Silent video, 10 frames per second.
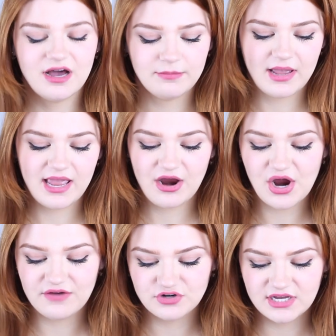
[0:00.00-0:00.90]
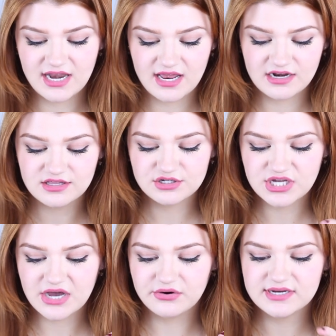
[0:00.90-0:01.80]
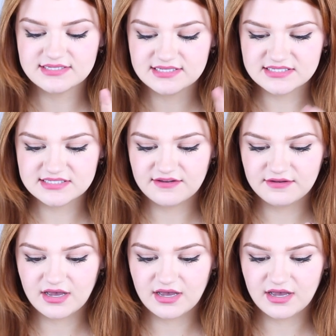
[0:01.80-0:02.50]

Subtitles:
on my hair after I get out of the shower is this